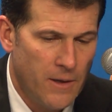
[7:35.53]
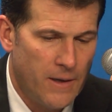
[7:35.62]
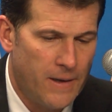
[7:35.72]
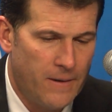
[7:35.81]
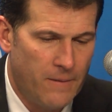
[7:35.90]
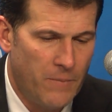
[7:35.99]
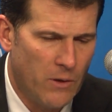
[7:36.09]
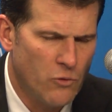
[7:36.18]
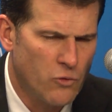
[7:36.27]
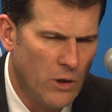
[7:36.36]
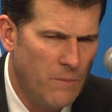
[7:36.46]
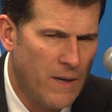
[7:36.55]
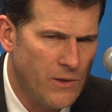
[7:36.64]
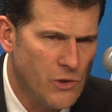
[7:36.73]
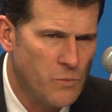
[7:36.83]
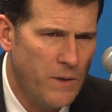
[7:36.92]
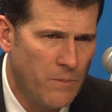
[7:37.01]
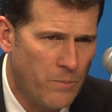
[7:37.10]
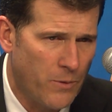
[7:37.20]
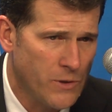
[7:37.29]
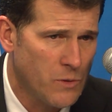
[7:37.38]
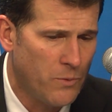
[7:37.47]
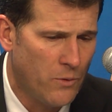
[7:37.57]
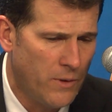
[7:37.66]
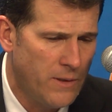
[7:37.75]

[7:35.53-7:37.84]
But it was really about just being principled